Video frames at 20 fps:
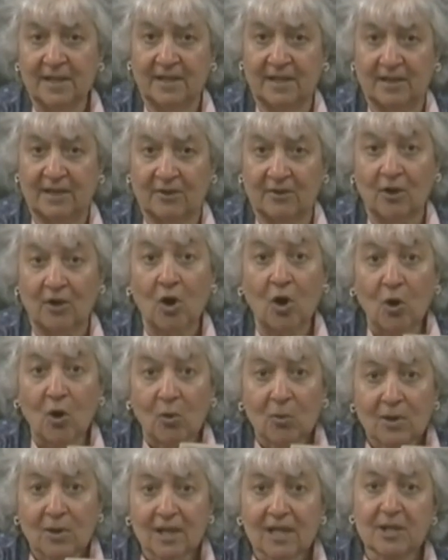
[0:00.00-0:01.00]
there
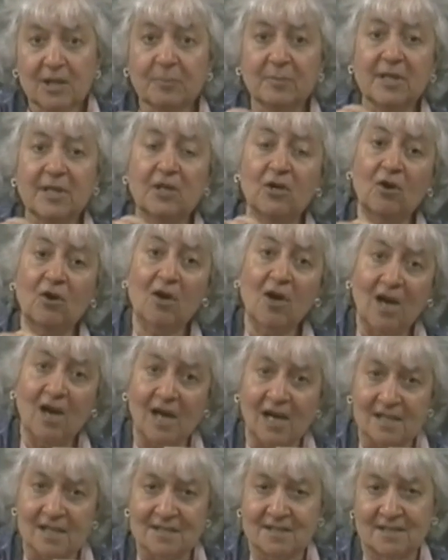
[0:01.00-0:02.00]
only
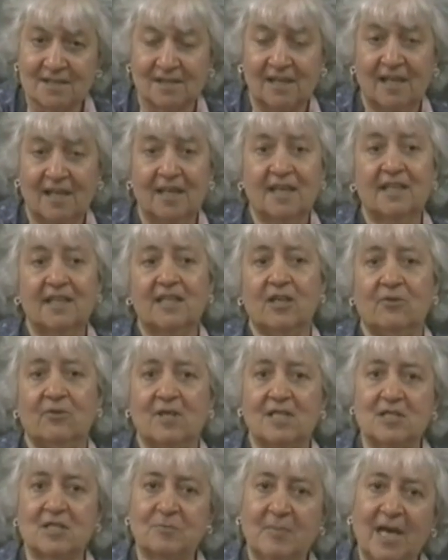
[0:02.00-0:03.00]
because they're
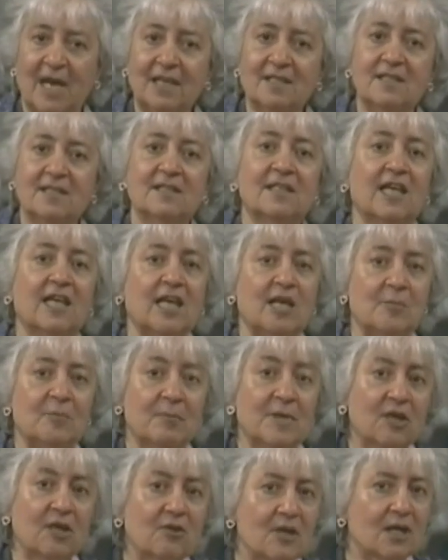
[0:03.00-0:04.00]
expecting a
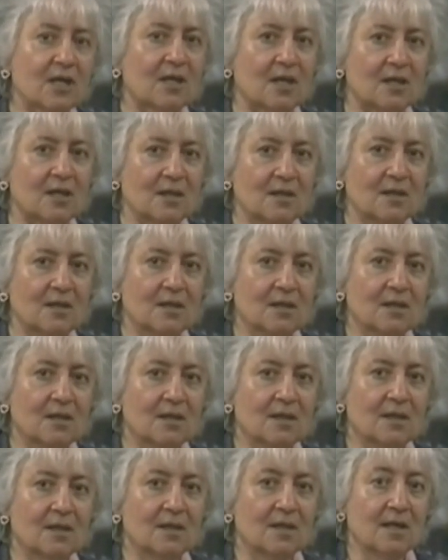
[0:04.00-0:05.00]
miracle
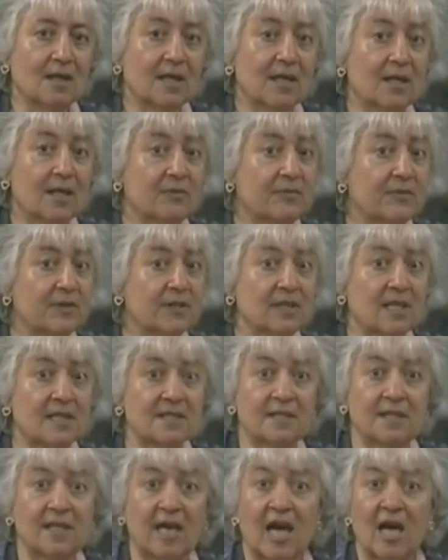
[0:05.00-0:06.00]
if it
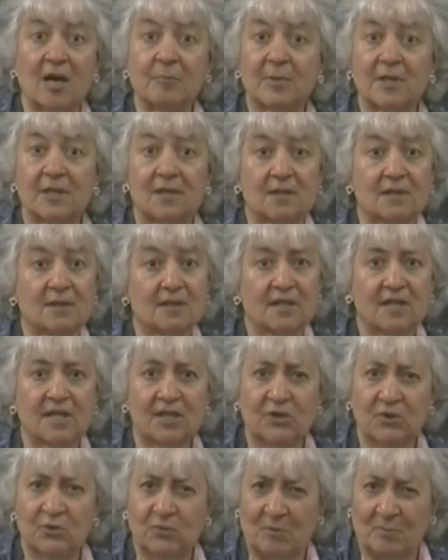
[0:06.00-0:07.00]
doesn't happen. Can
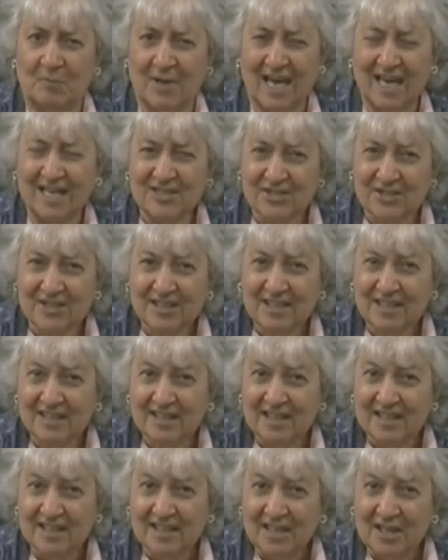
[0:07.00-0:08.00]
you imagine?
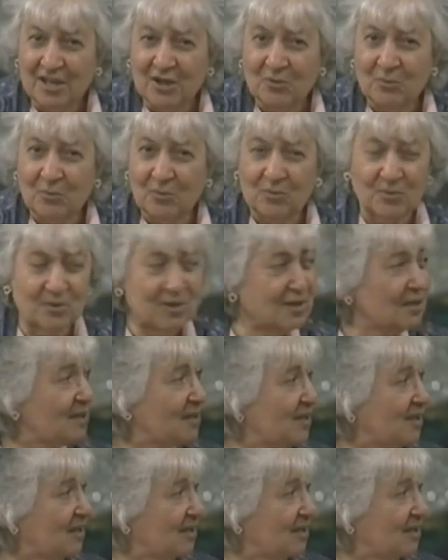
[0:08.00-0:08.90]
Well, there would, that would